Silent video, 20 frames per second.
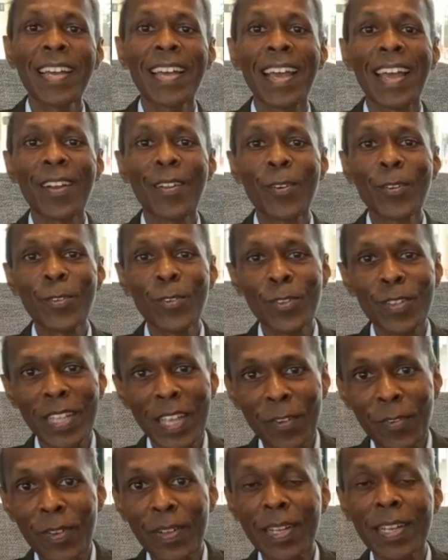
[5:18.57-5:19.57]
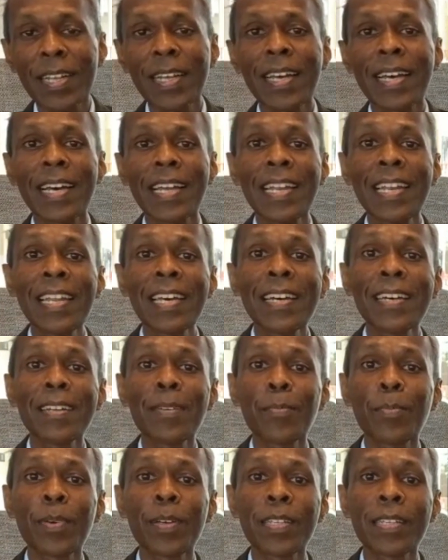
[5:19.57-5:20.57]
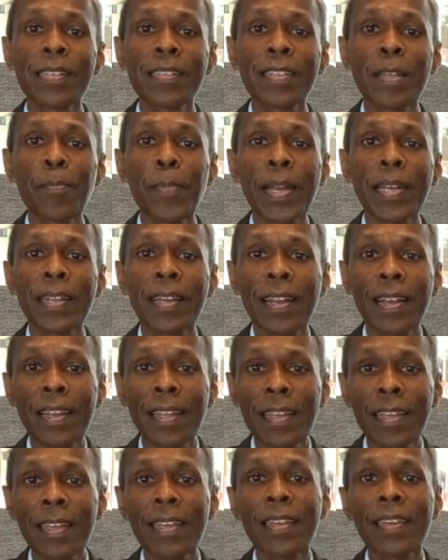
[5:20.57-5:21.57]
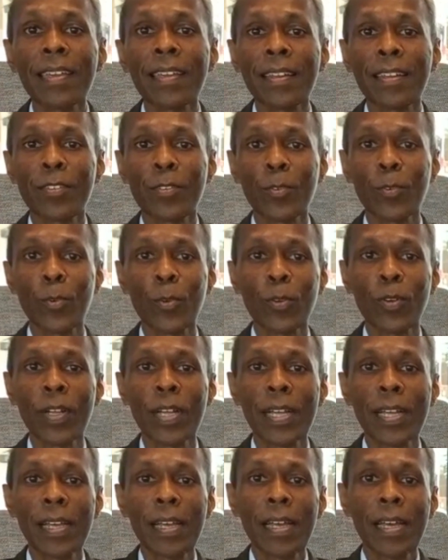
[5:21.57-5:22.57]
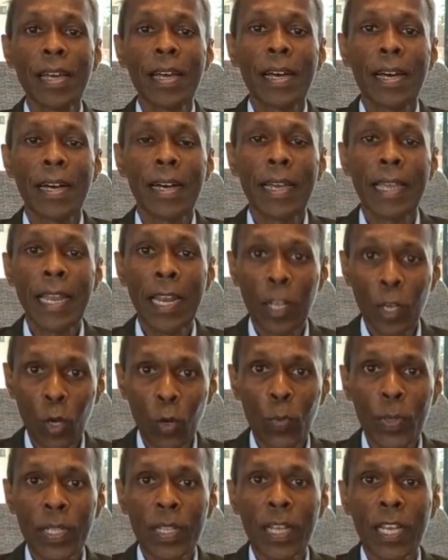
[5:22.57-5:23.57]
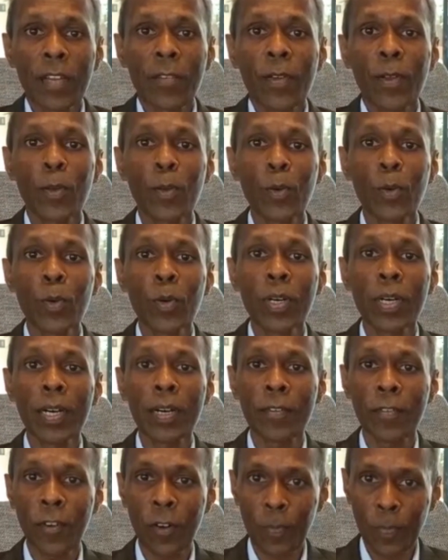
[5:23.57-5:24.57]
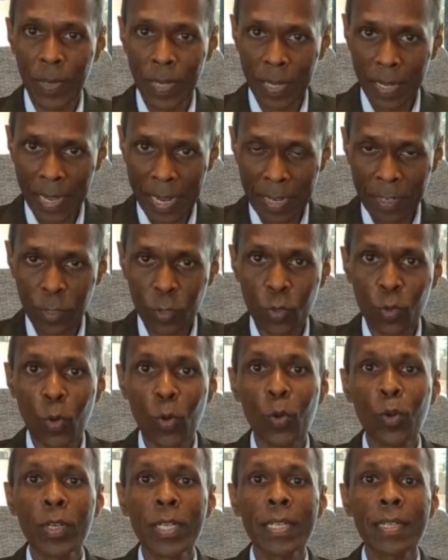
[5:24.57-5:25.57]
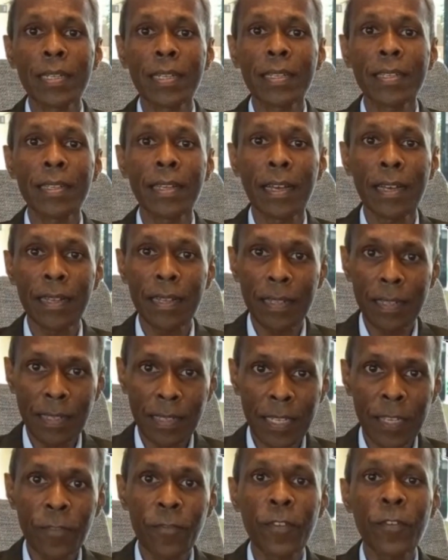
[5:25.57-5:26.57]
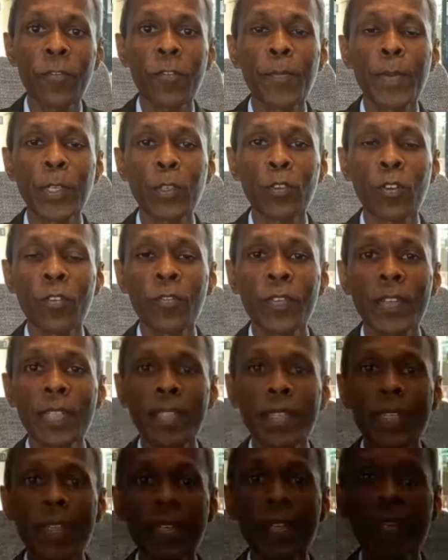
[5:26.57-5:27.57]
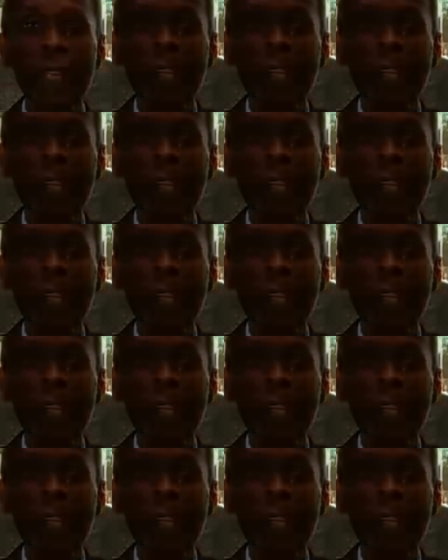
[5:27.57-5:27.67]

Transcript: and also they will learn systematically in a school. Ilanggawan Tanggawalu from HiiLSE Drone, Chief Information Officer.